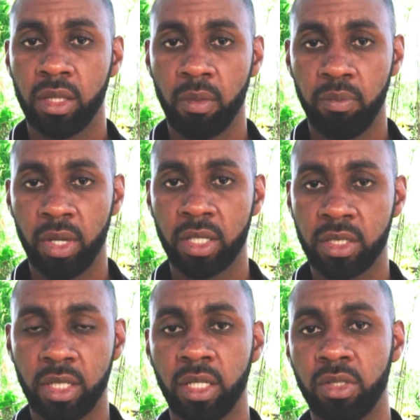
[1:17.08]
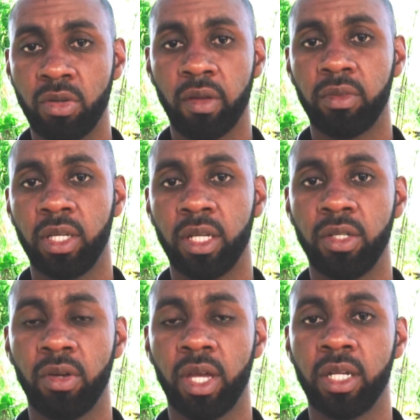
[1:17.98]
The biggest thing you have to get
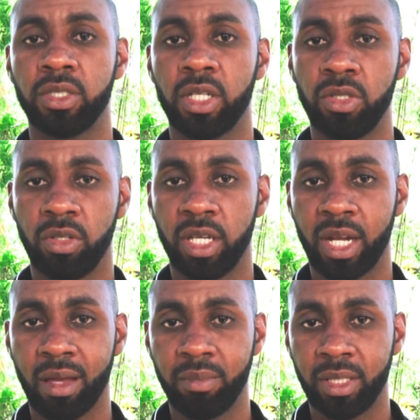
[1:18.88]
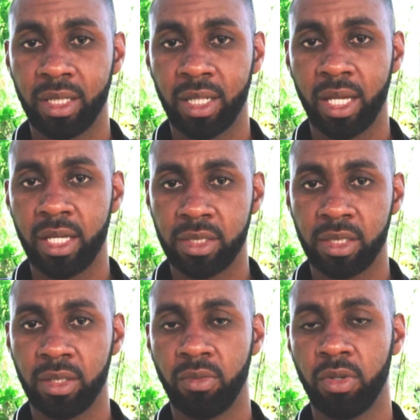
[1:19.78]
in your head is that you cannot be
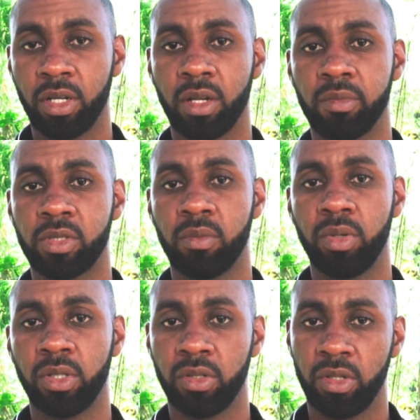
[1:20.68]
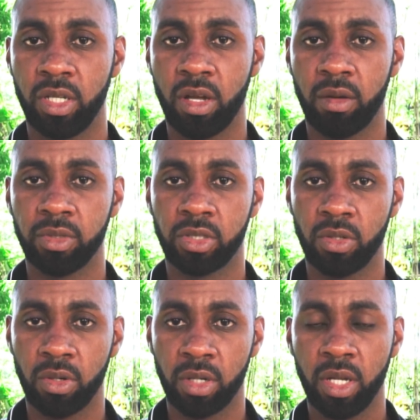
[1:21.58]
lazy when it comes to building your e-commerce
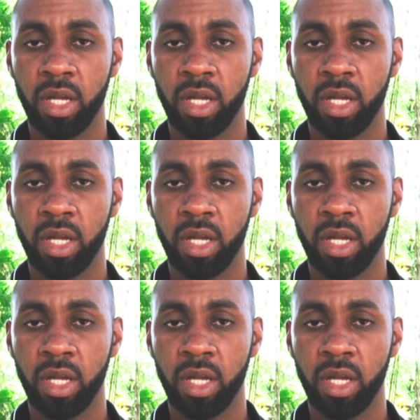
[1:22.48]
store.